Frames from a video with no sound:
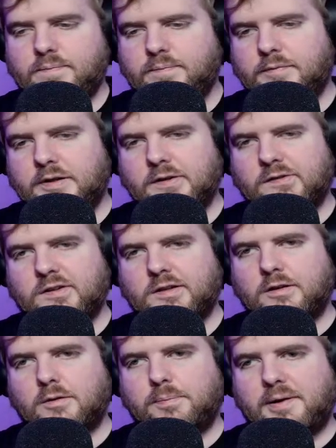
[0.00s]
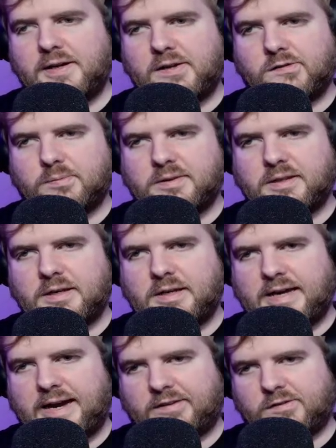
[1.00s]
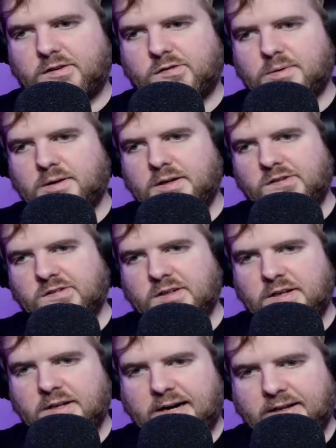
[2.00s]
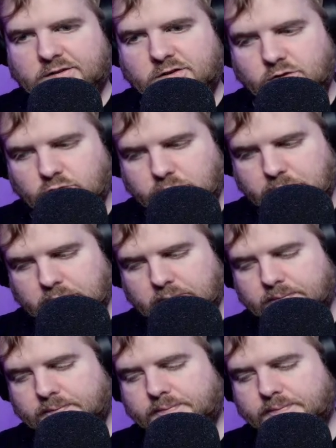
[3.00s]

Because it all plays within the act. So this one is not doable.